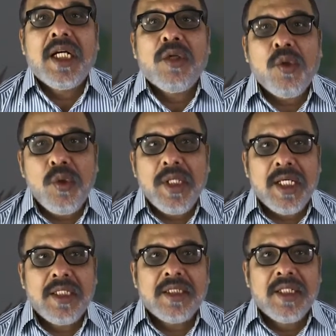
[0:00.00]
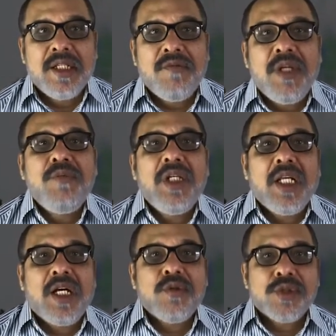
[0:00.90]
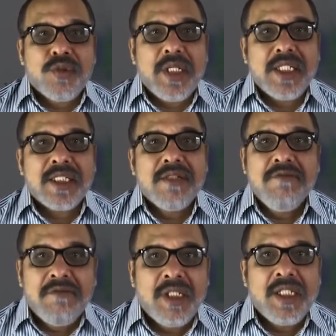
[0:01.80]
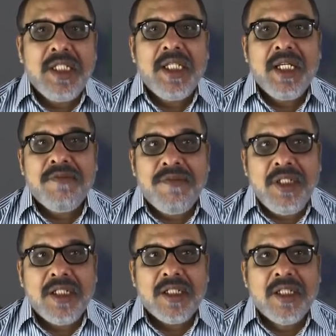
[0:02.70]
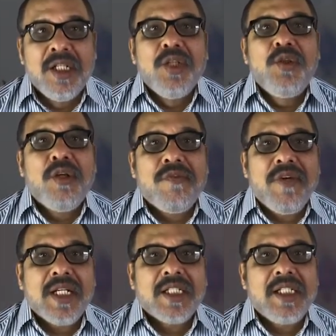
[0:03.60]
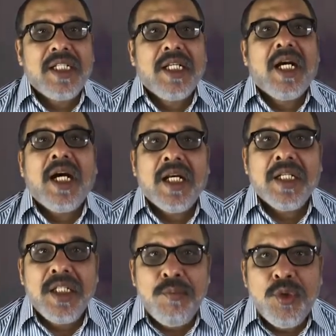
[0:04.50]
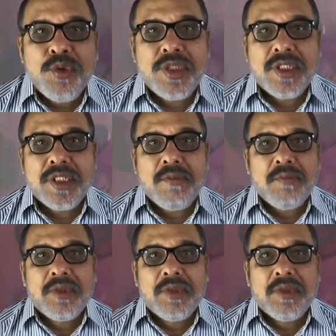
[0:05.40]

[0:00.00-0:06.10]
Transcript: our own health when we allow stress, worry, and fear to affect our immune system.